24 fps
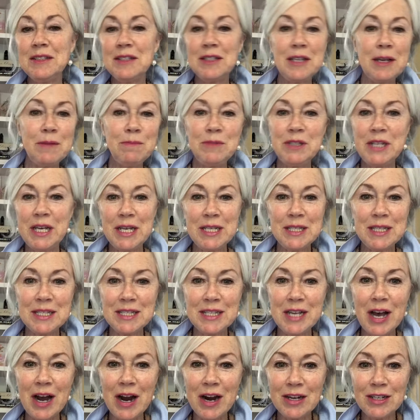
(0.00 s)
Some days
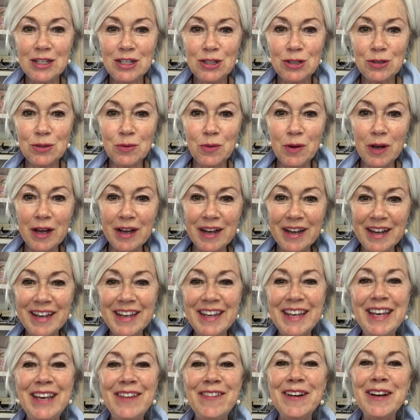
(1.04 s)
it's hard to
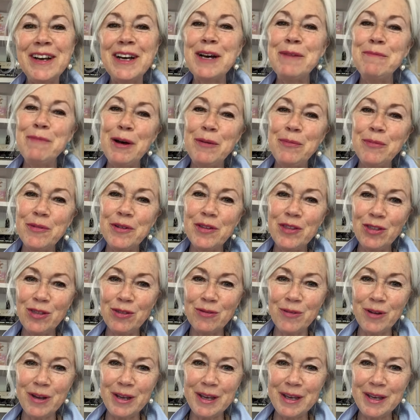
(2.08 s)
even come up with
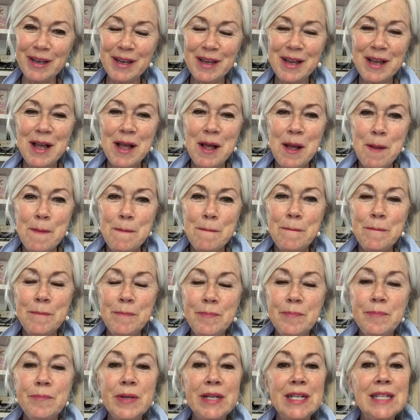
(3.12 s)
three,
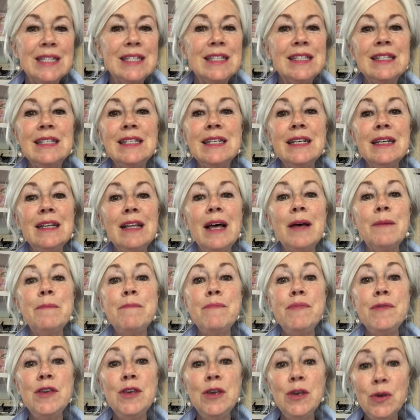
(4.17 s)
but it's still a
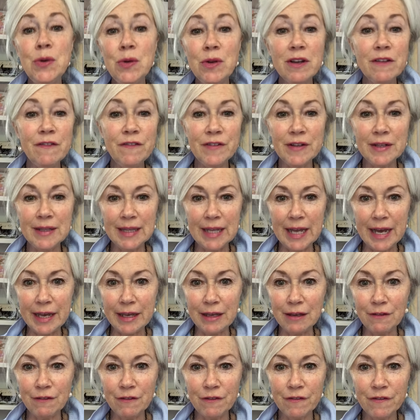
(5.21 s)
beautiful
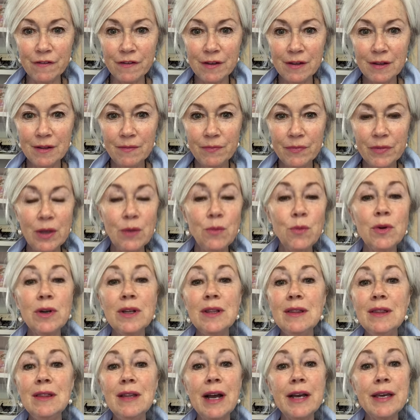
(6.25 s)
life and we're
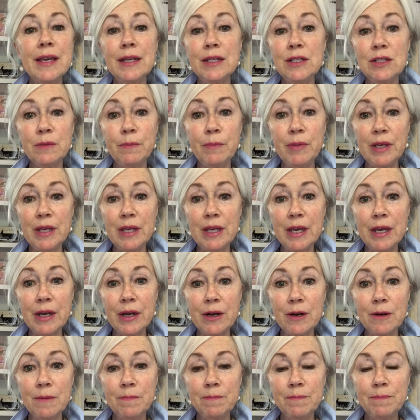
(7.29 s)
lucky to be here.